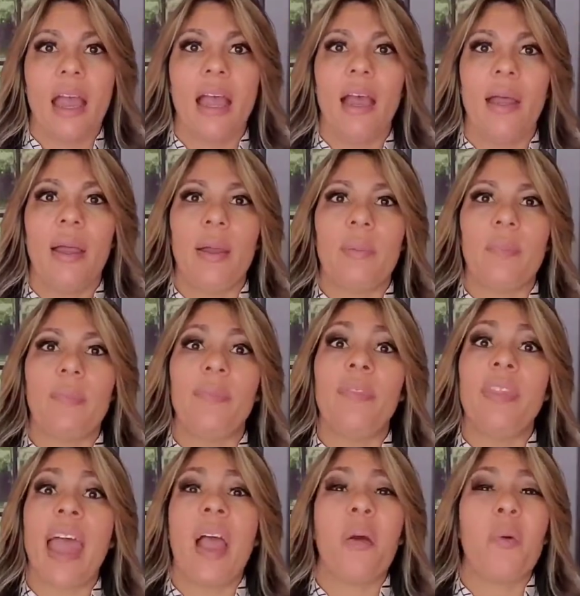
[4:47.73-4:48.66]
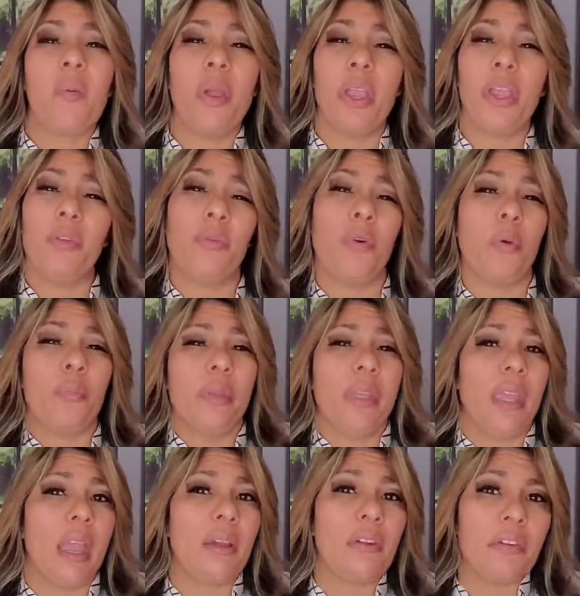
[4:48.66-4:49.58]
Um, that way you won't
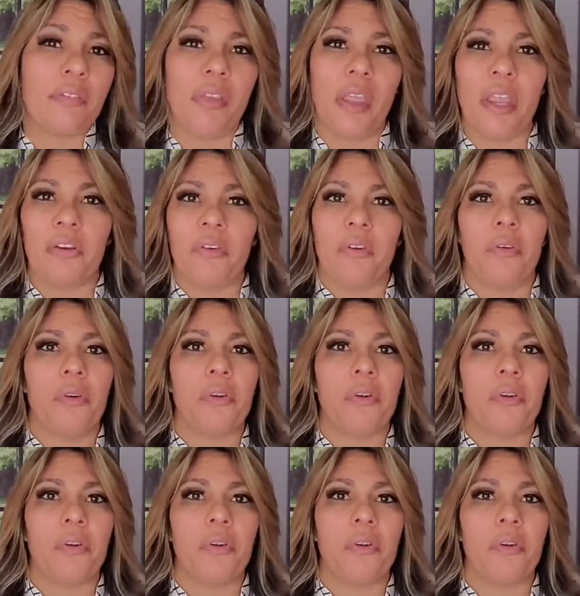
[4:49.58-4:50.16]
be aggravated or,